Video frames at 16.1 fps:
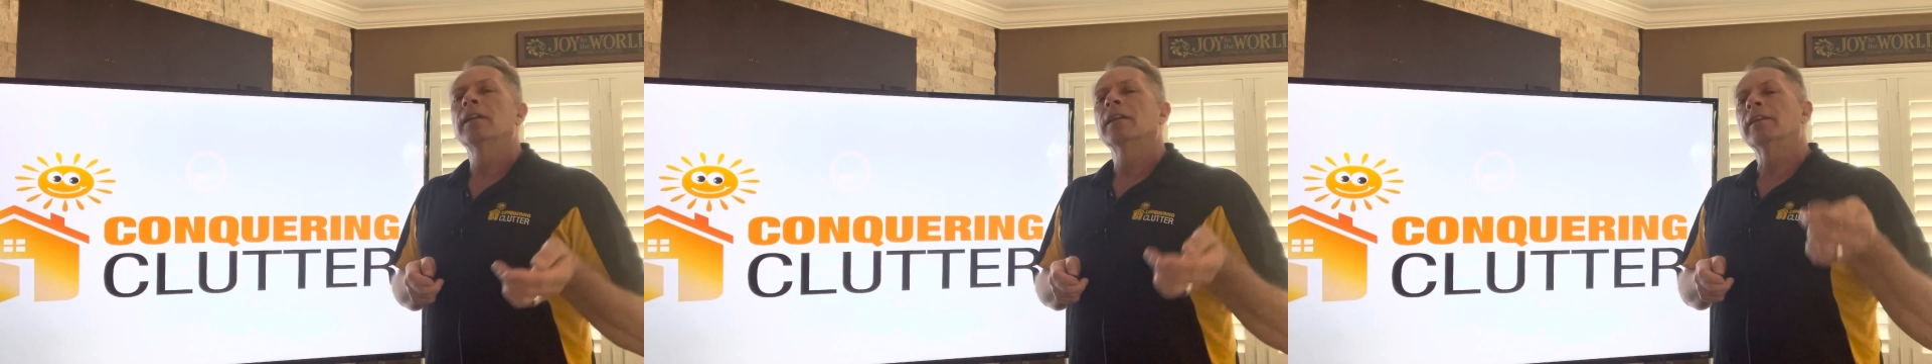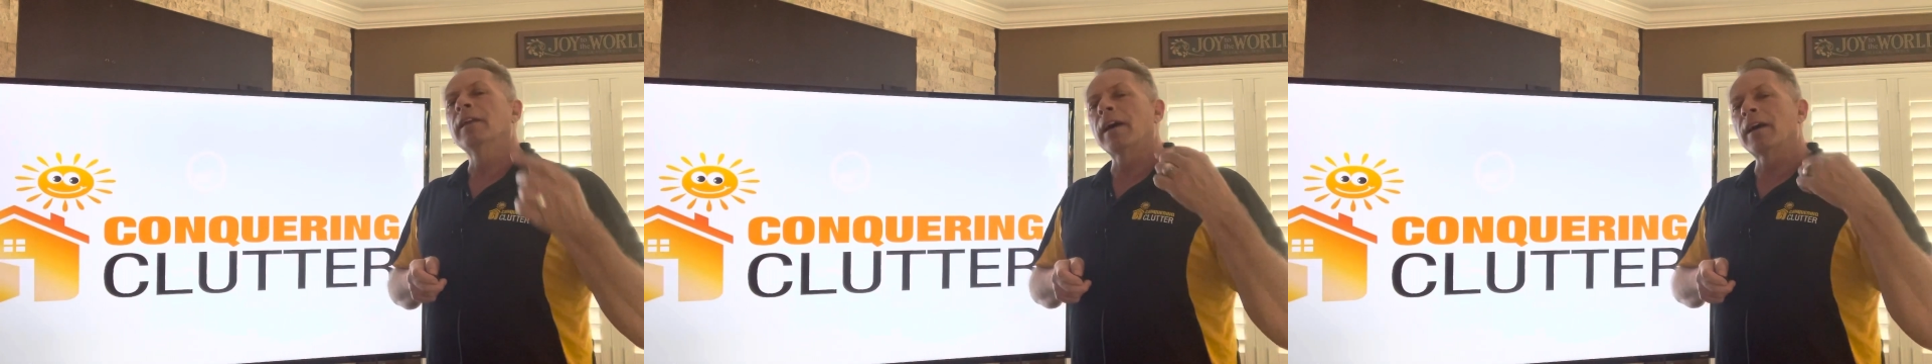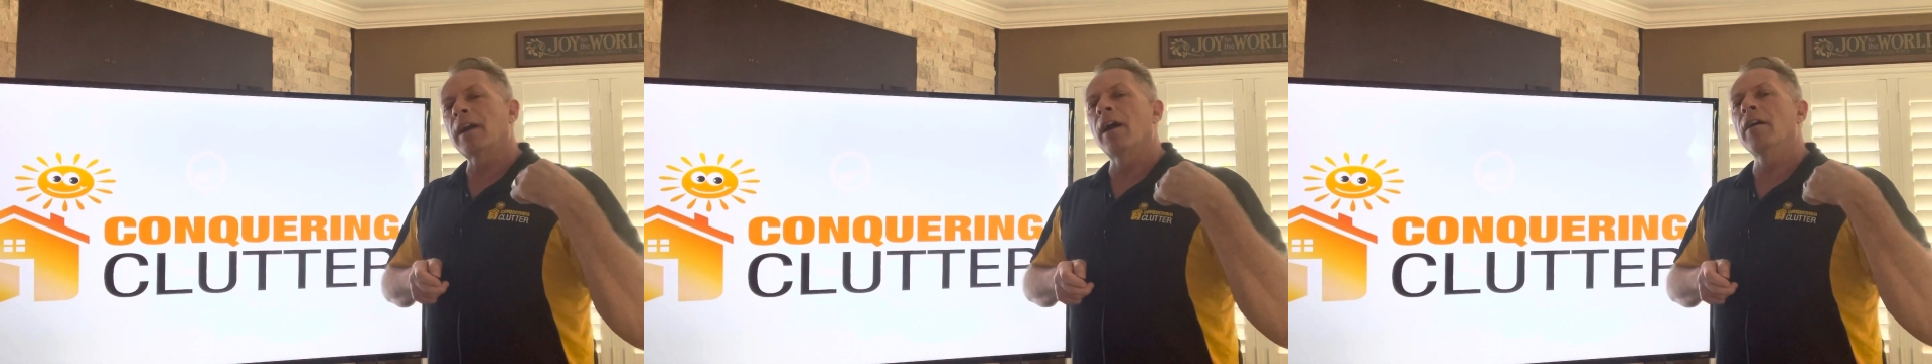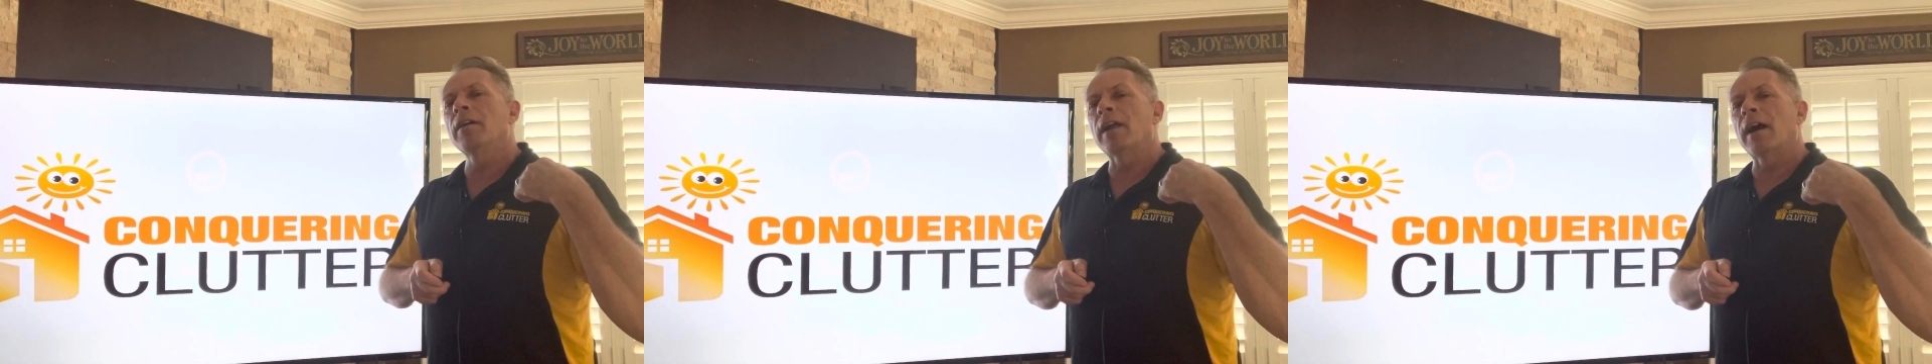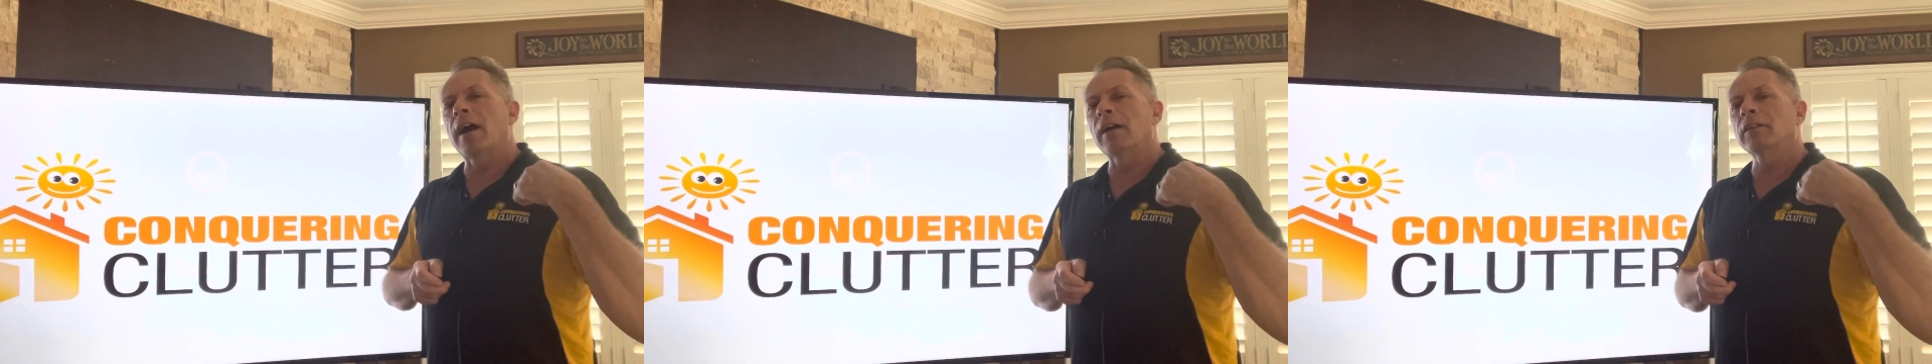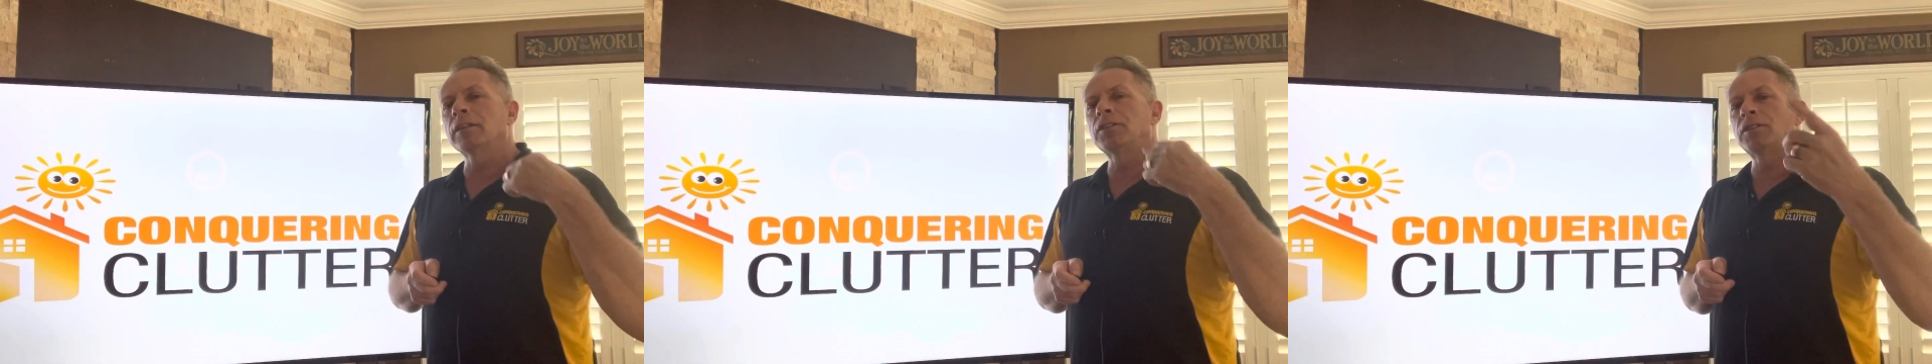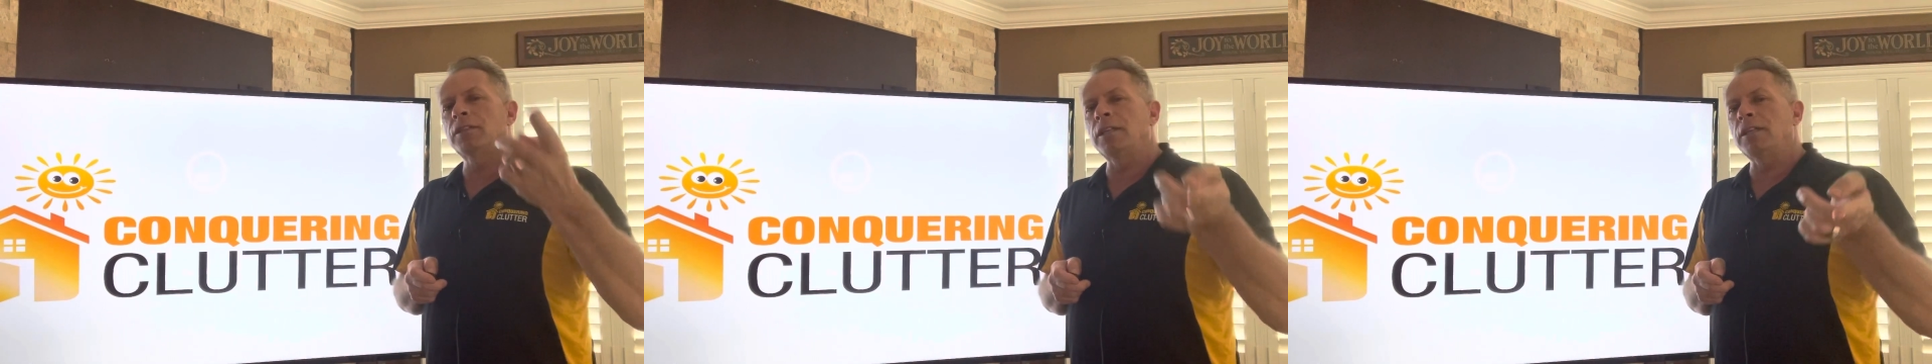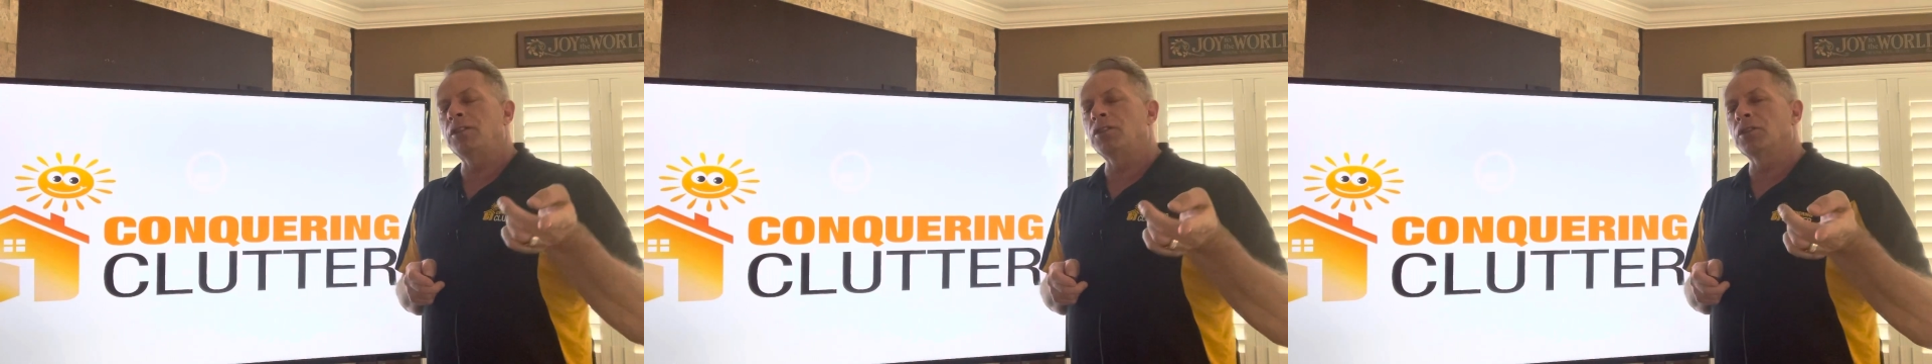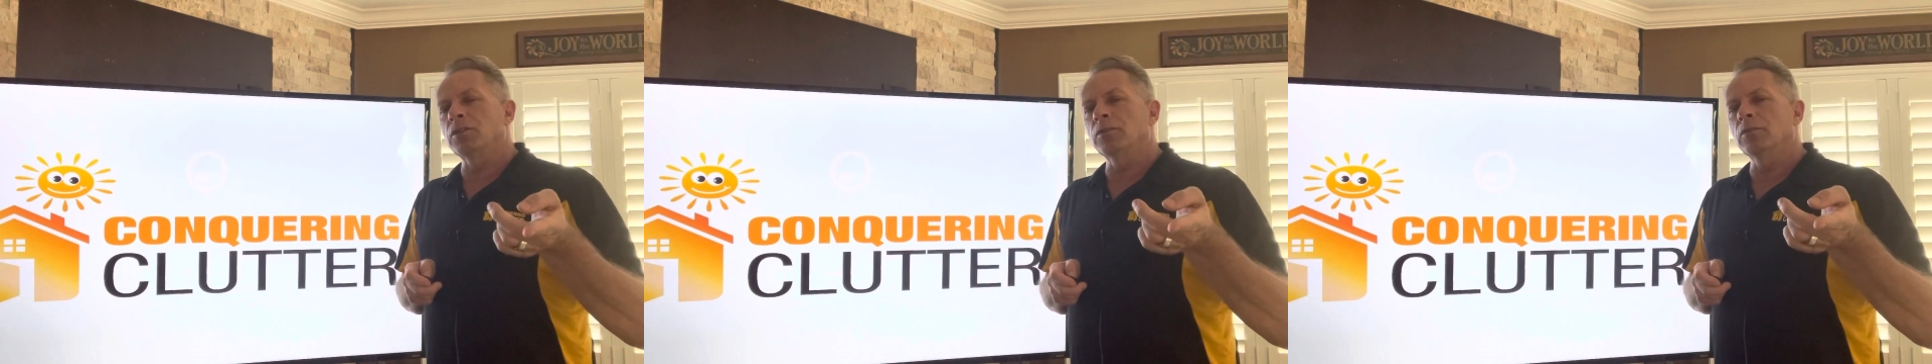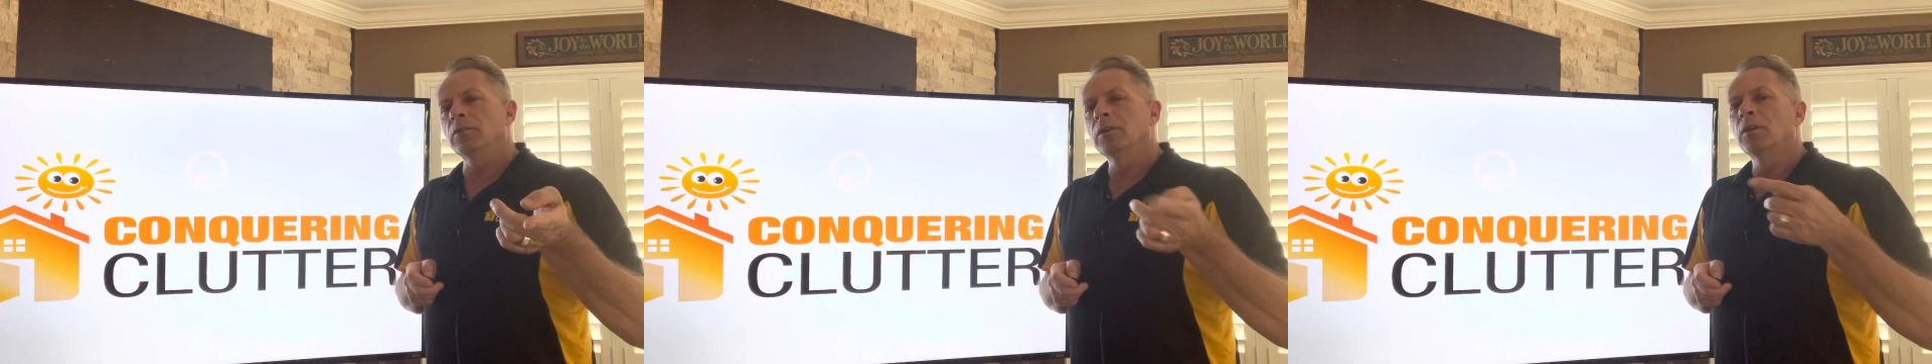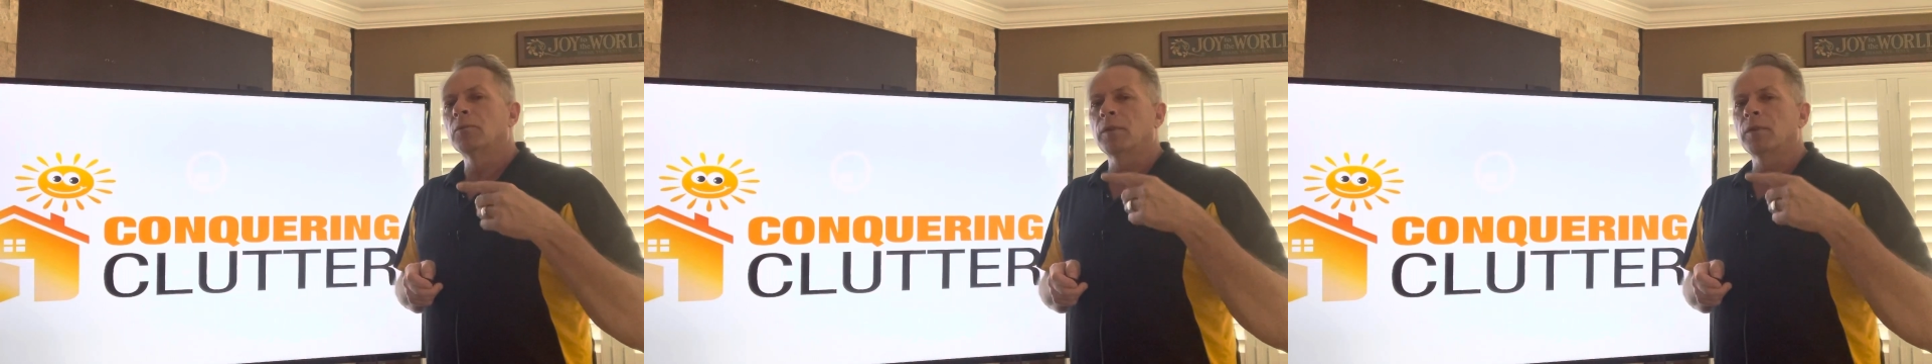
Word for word: Let our knowledge teach you.